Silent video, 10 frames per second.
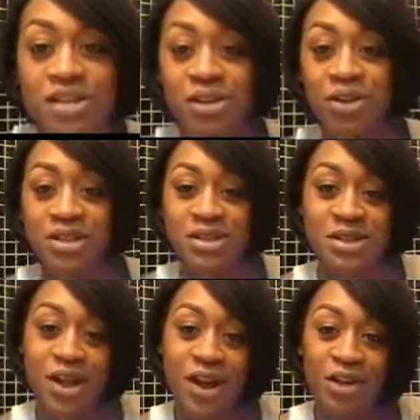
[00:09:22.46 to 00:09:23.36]
So this is
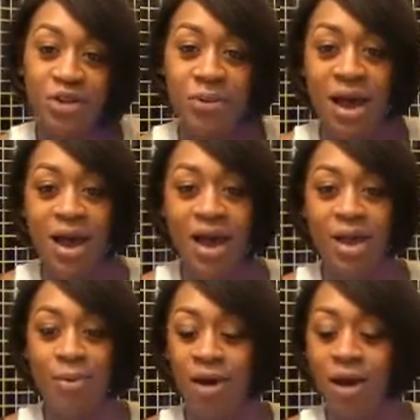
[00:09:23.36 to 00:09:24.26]
how I do
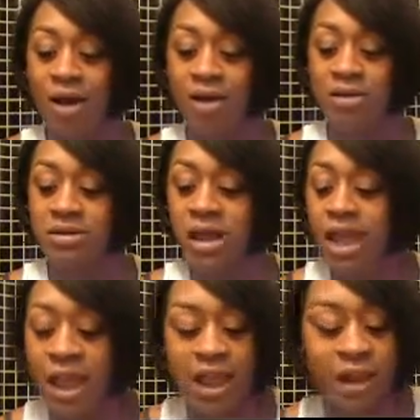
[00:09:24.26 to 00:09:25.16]
my eyebrows.
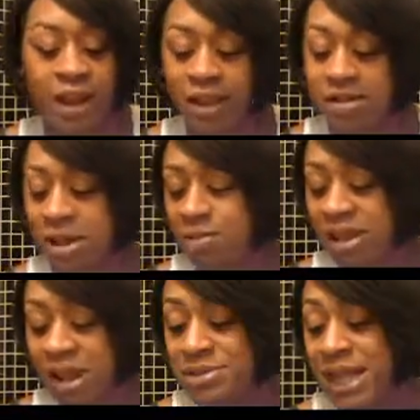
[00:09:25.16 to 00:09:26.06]
And
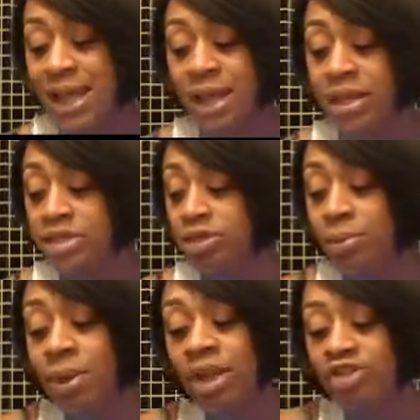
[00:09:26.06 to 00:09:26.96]
sometimes I edit too
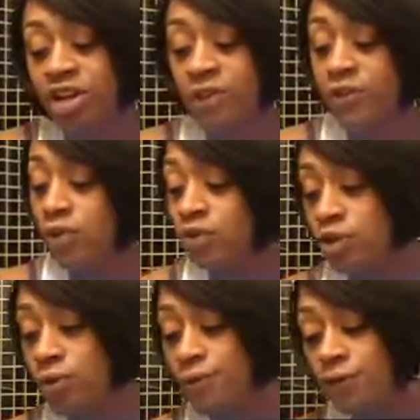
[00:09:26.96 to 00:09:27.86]
much, and if you
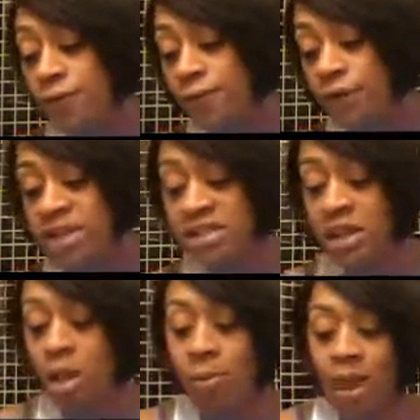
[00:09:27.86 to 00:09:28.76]
do, feel free to
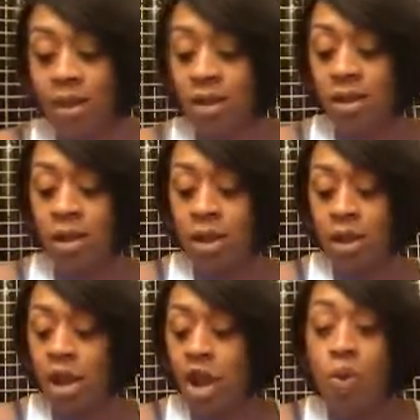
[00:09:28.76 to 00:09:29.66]
go back in
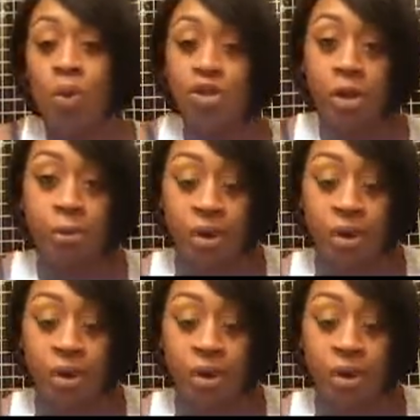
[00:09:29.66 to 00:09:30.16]
with your